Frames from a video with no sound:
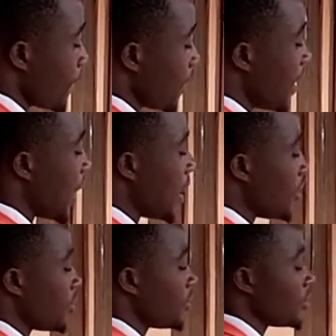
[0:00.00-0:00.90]

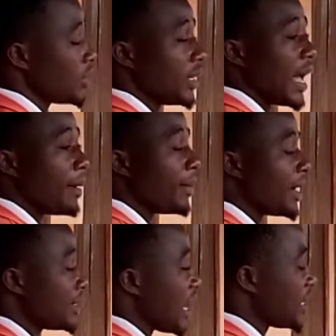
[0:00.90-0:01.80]
Now the
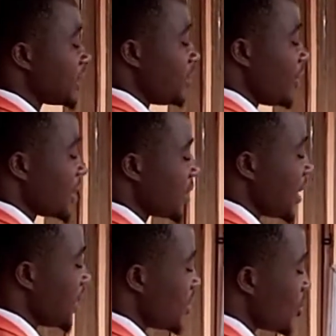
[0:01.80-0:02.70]
amount that is
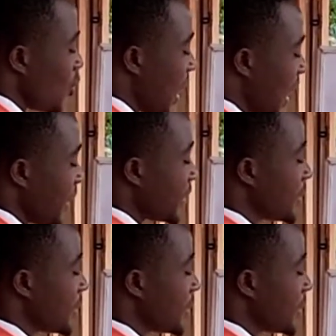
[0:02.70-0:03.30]
invested is Y,